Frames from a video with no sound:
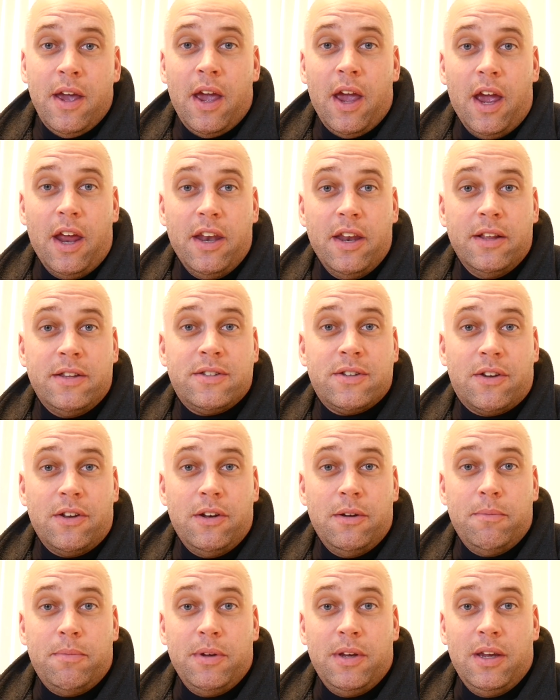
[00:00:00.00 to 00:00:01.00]
and it's
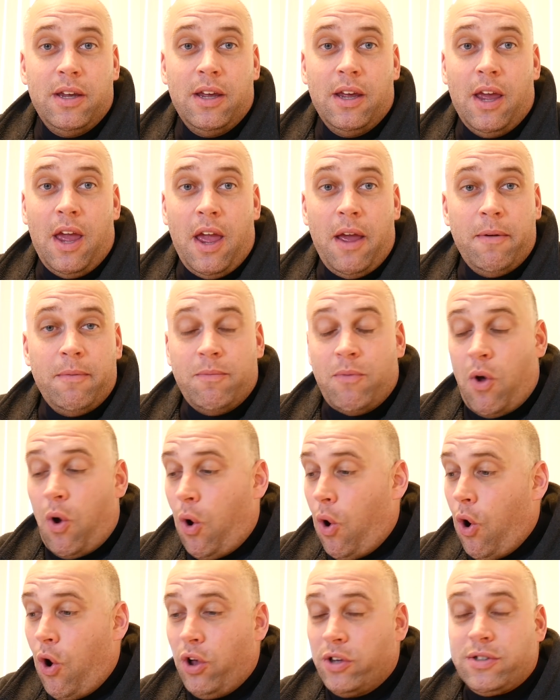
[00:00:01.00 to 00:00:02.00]
gonna be
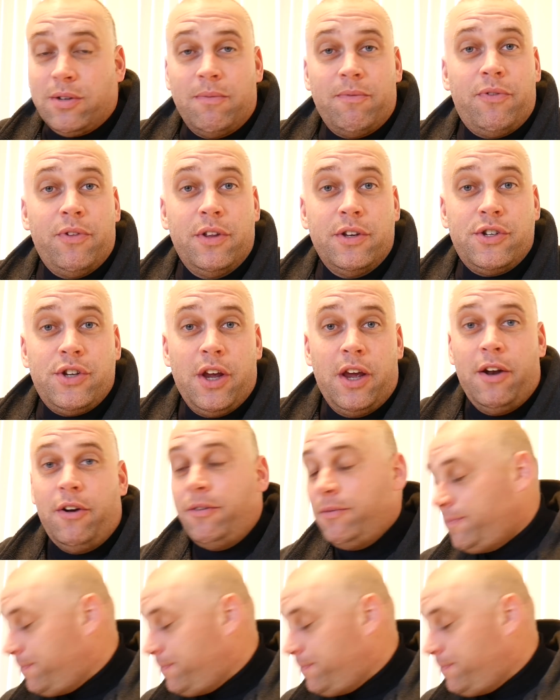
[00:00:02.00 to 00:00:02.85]
awesome for the channel.